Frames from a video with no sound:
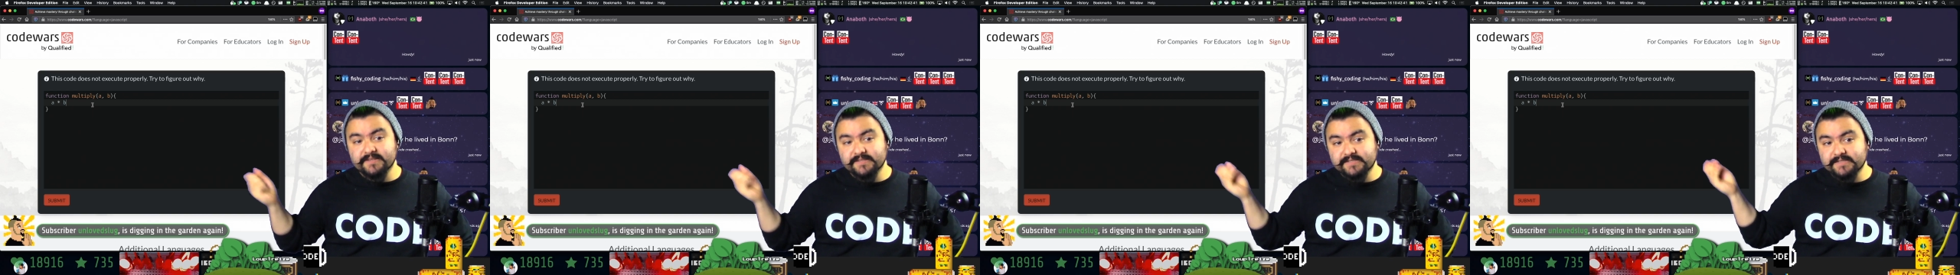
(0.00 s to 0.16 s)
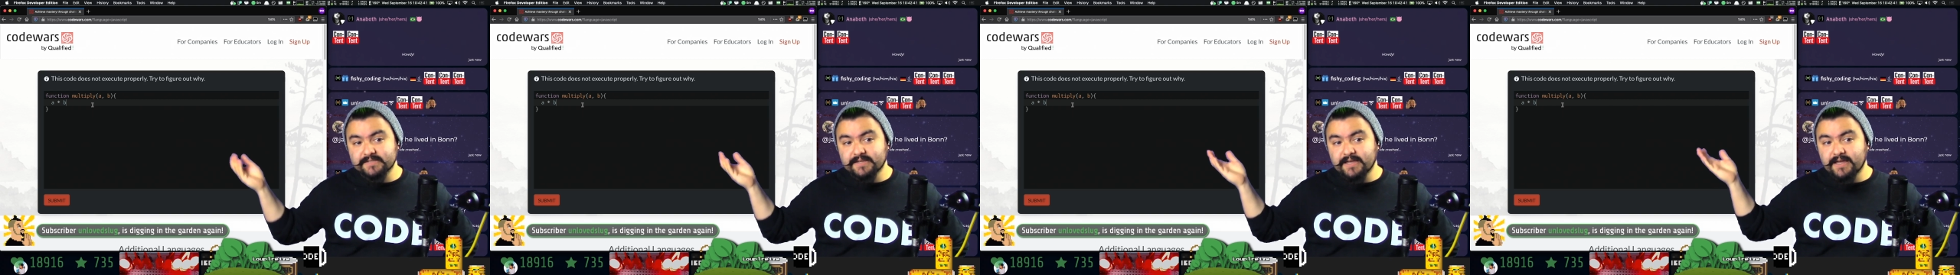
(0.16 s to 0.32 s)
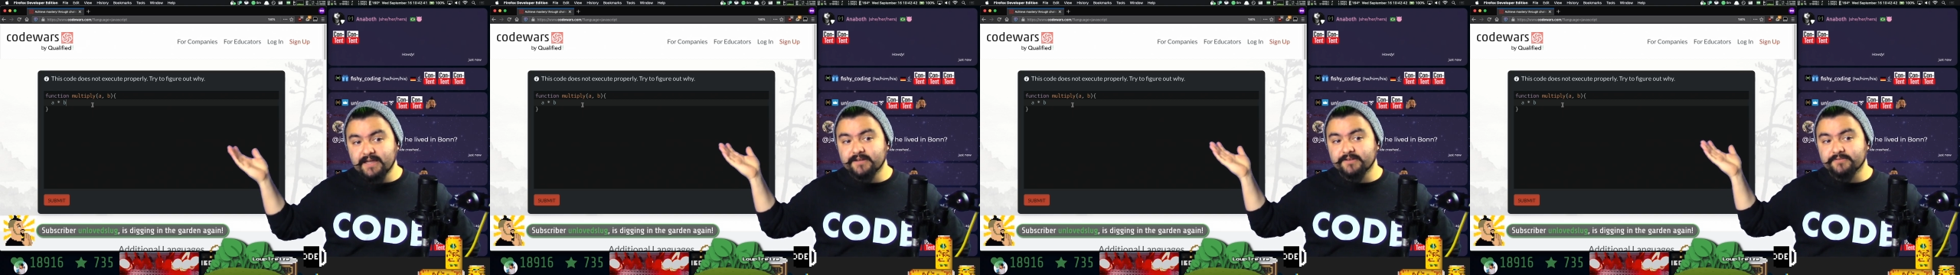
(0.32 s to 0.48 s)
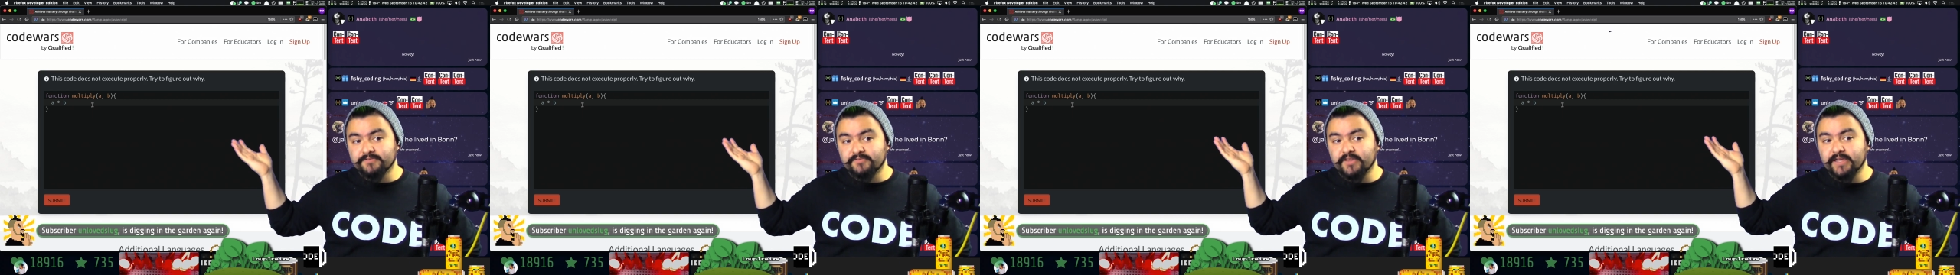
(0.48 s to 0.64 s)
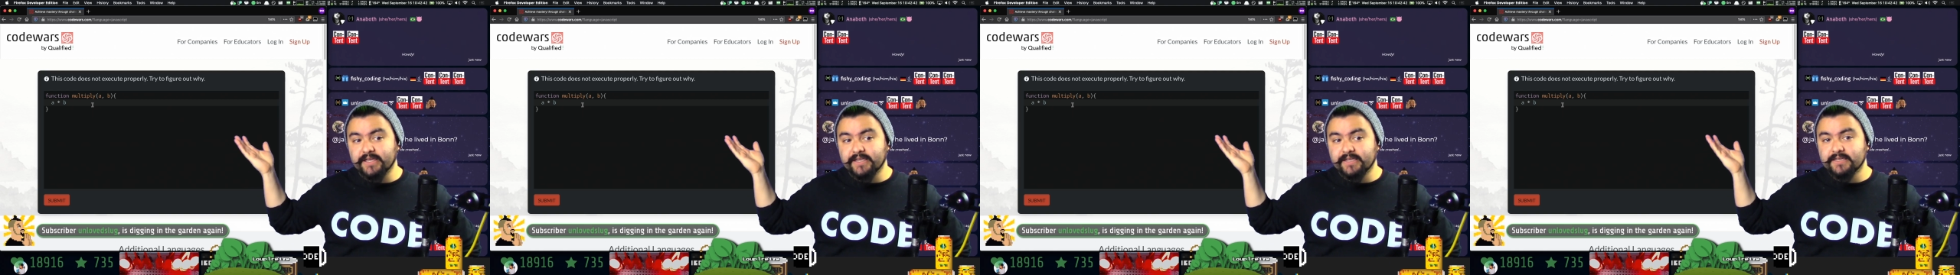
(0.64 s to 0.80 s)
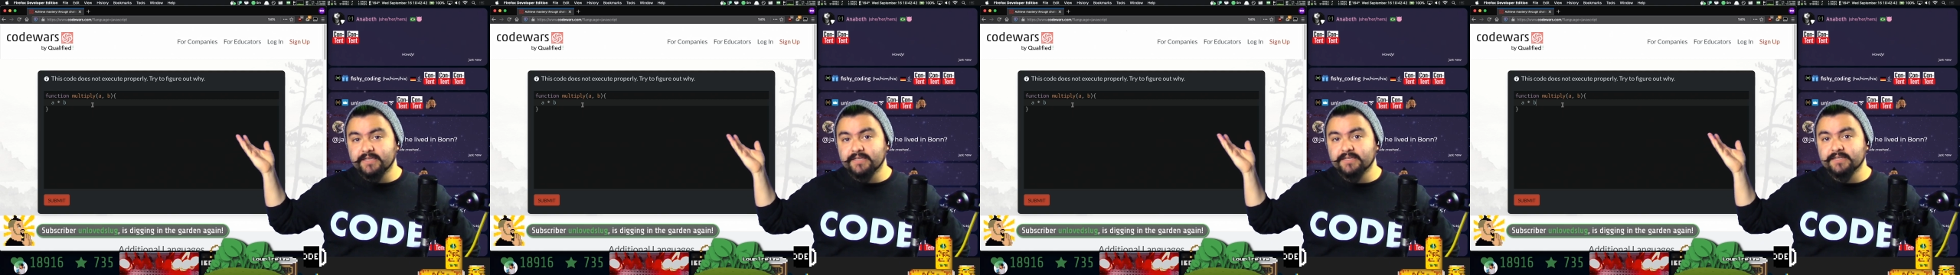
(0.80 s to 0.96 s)
this is kind of
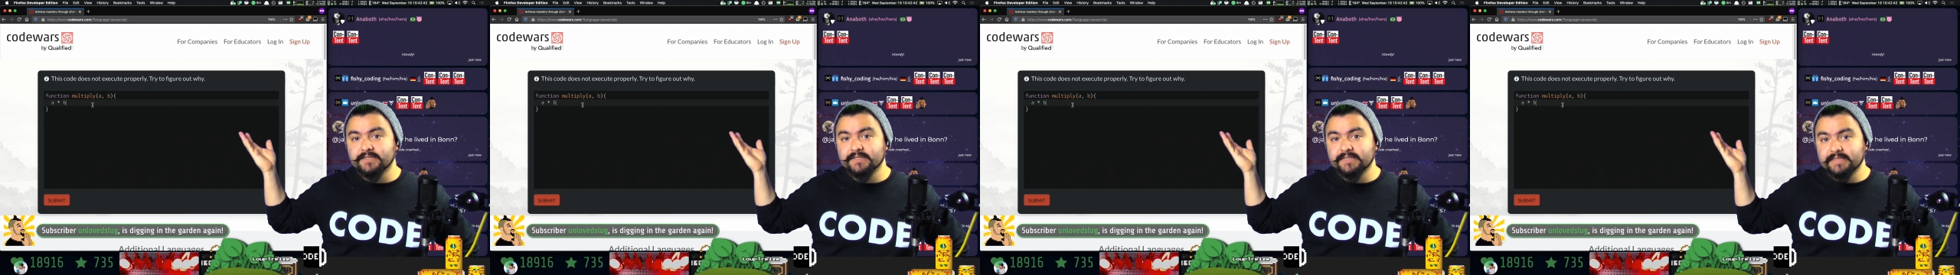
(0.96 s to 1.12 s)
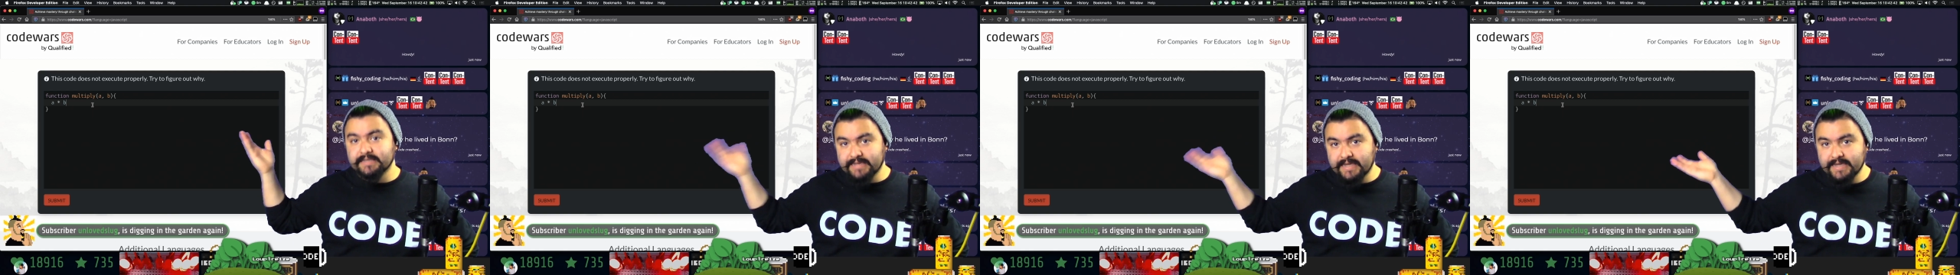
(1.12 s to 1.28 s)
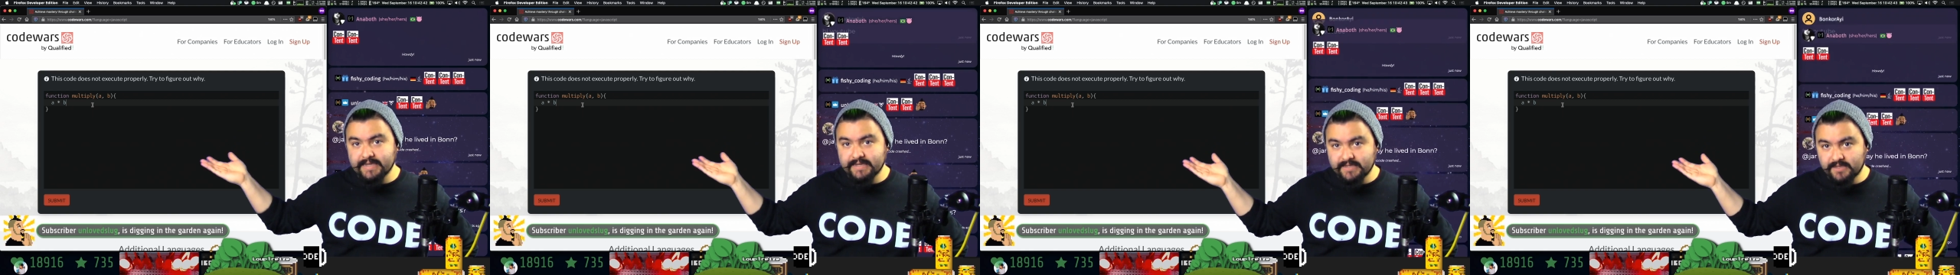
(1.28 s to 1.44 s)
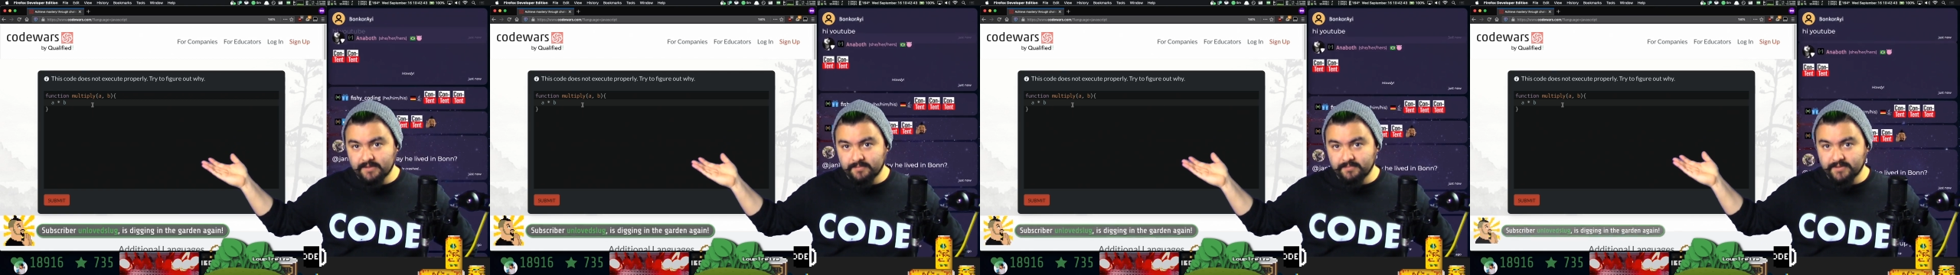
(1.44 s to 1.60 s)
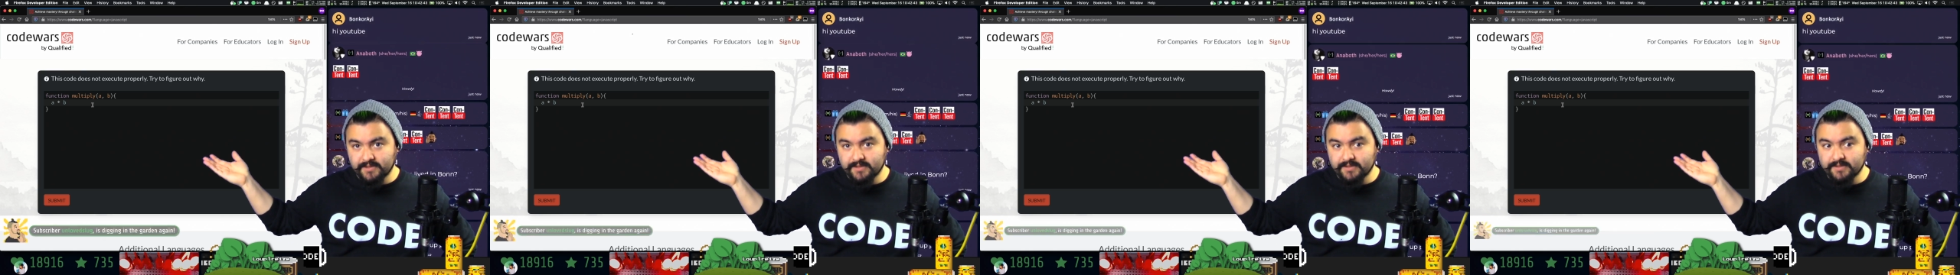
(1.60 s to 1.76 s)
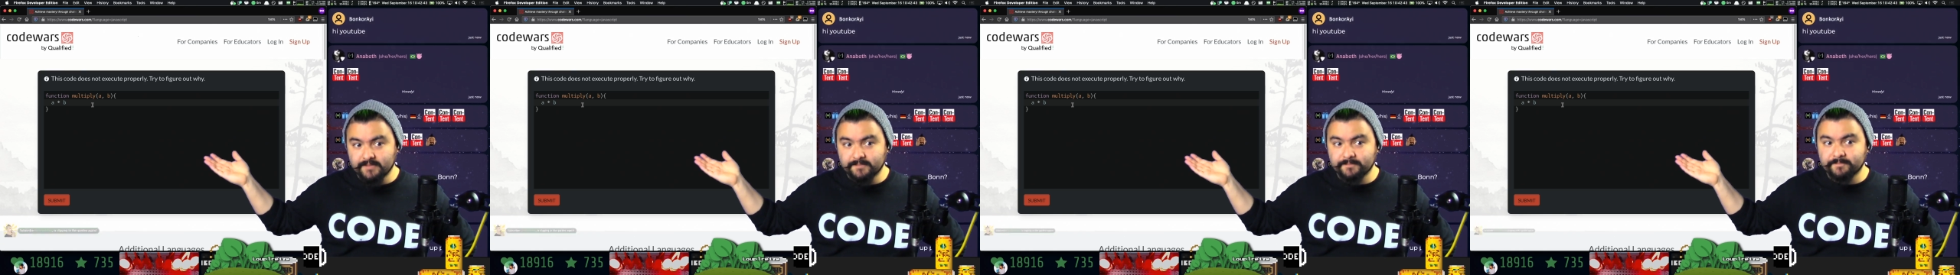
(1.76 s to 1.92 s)
like
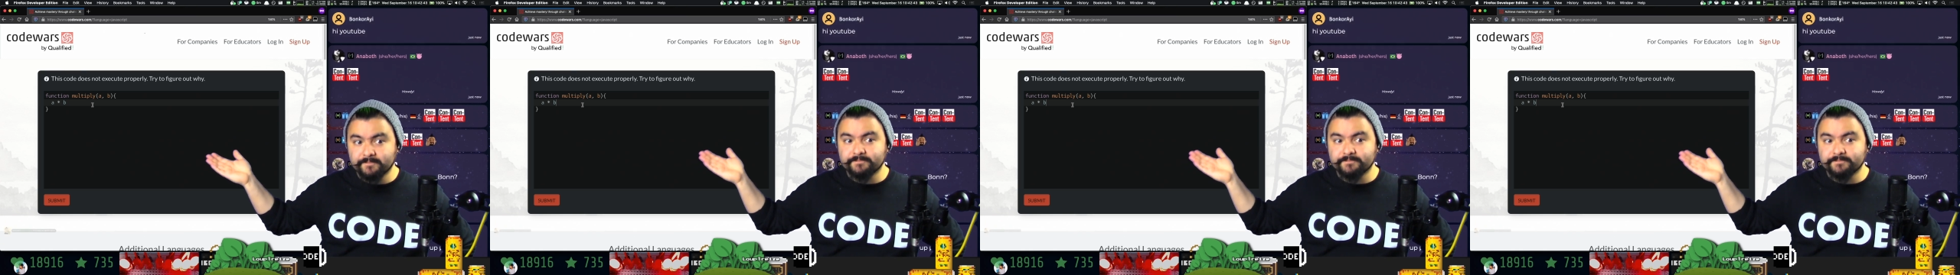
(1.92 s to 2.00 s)
gatekeeping.